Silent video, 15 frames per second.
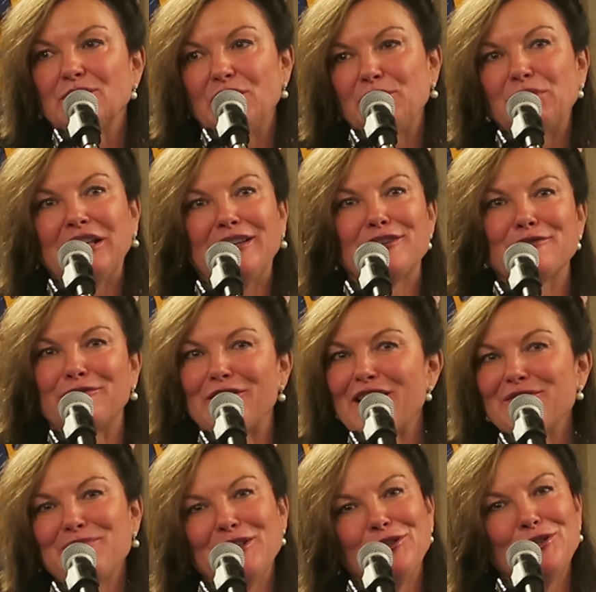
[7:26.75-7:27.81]
We planted
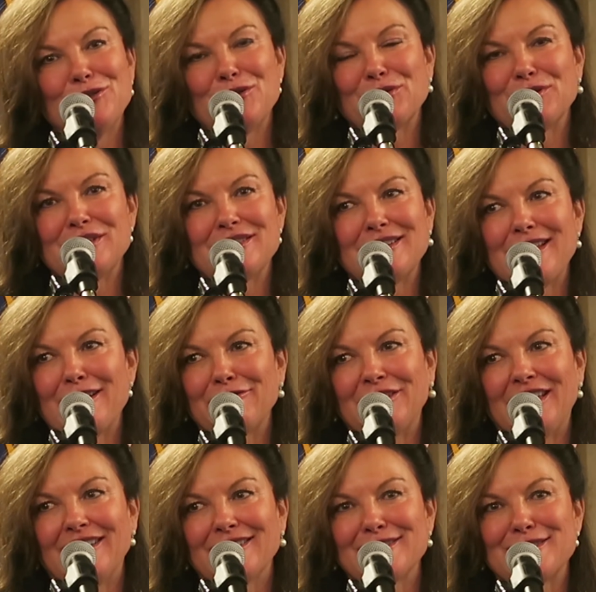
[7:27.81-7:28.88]
5 million trees in
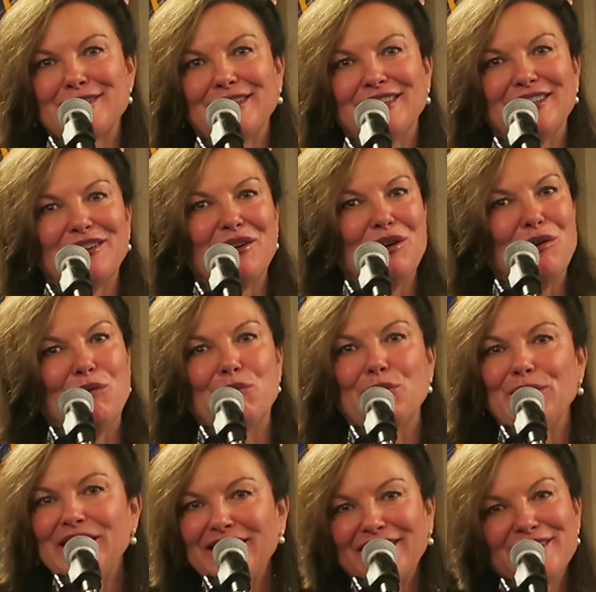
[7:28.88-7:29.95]
Afghanistan.
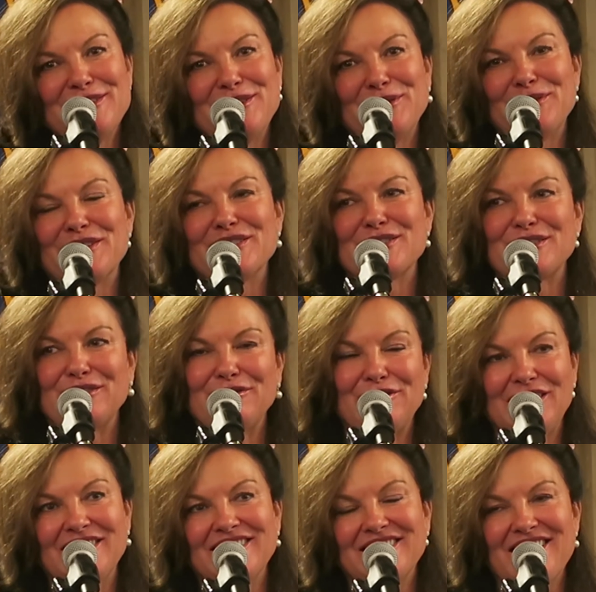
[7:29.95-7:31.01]
We can do this in
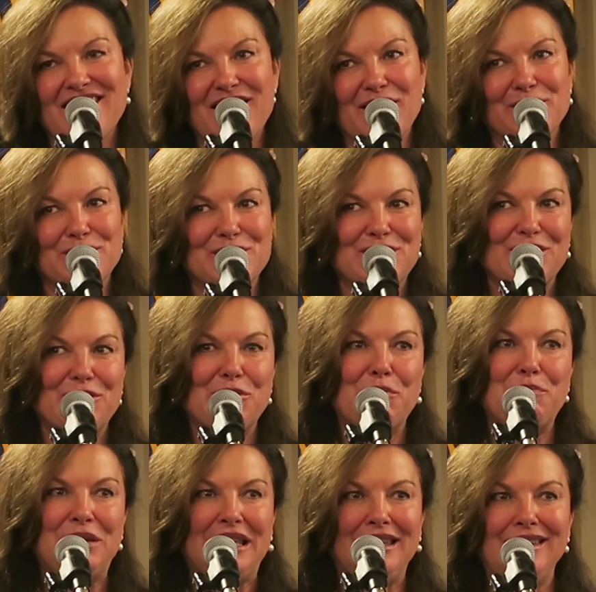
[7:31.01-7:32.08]
Vietnam.
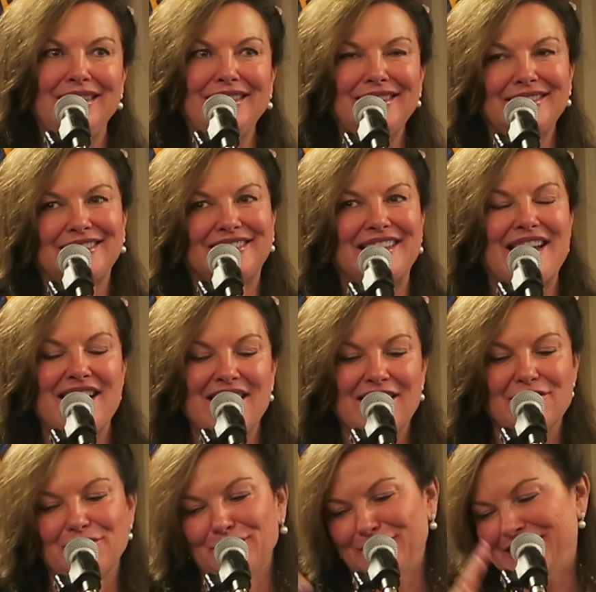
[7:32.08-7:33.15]
So peace
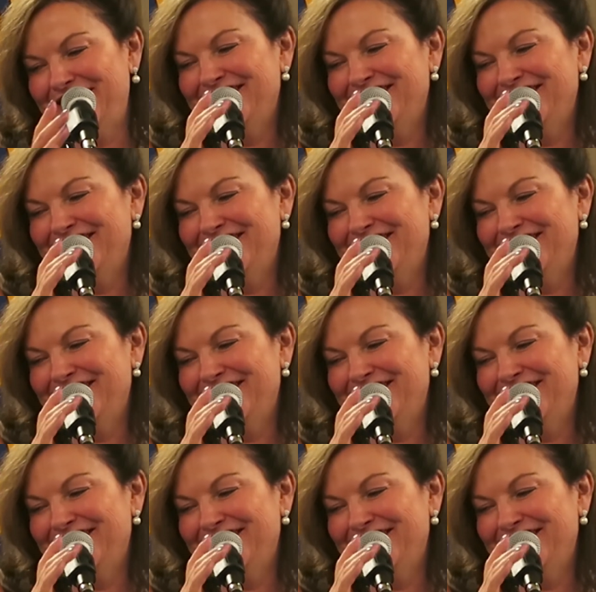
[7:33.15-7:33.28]
out.